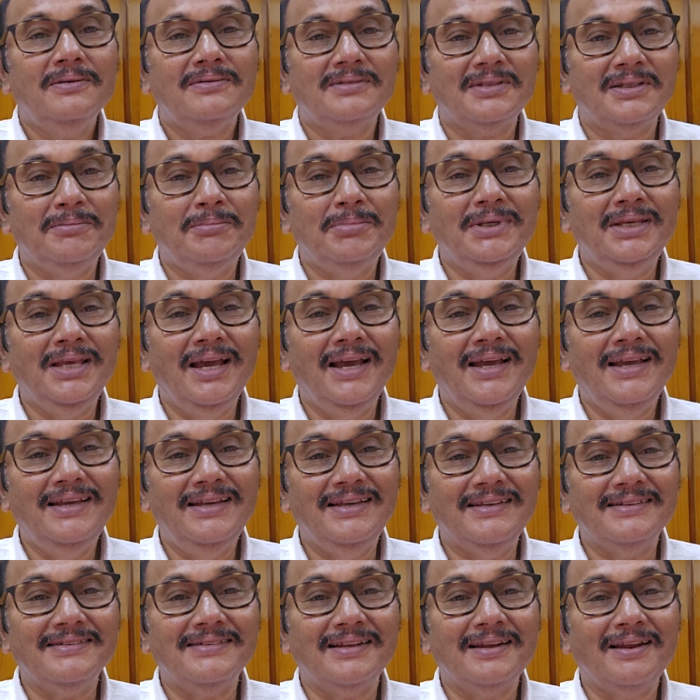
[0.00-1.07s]
CBI
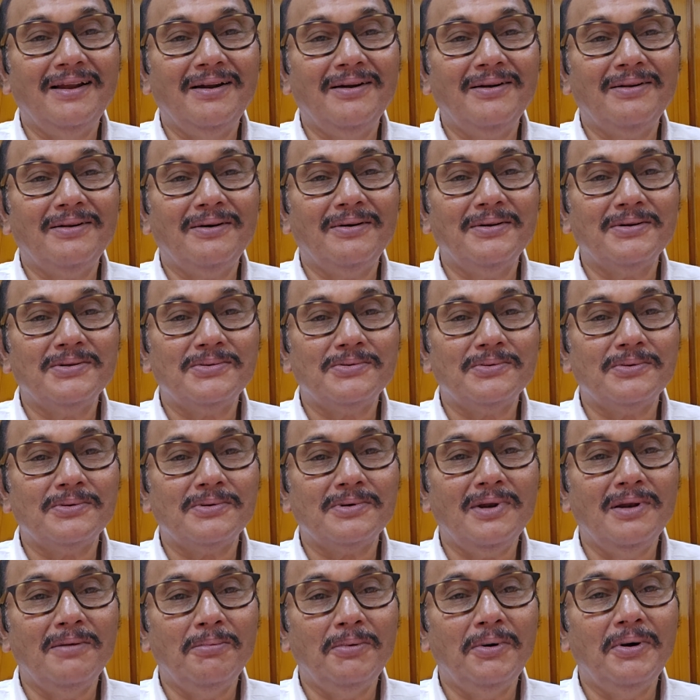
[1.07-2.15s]
is a not
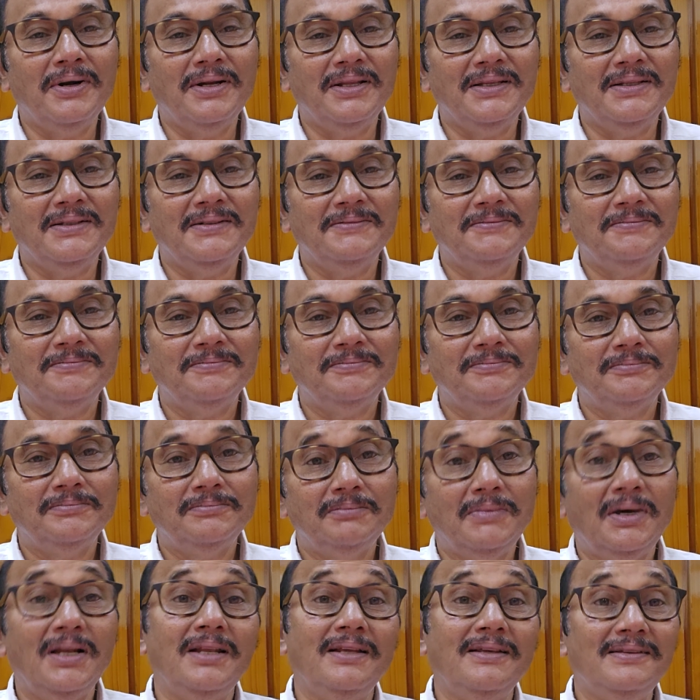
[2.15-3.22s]
constitutional body.
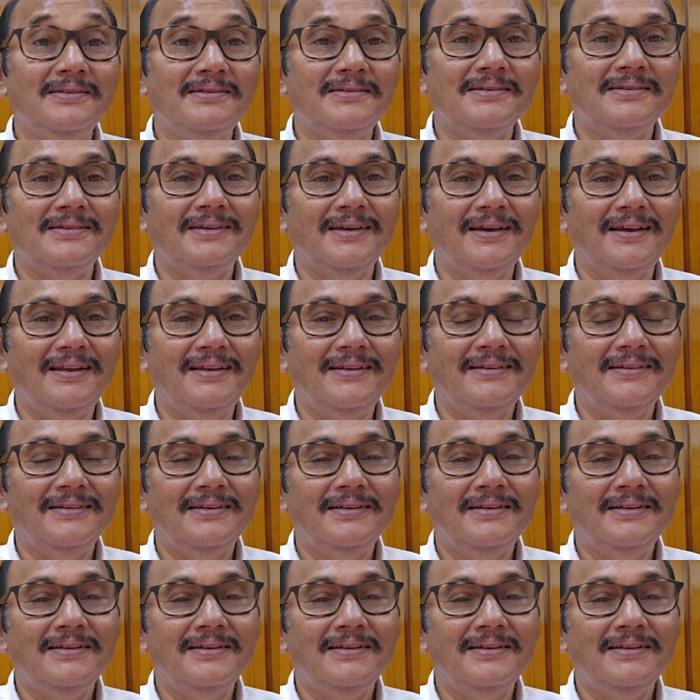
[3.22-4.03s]
Mari em cheyali?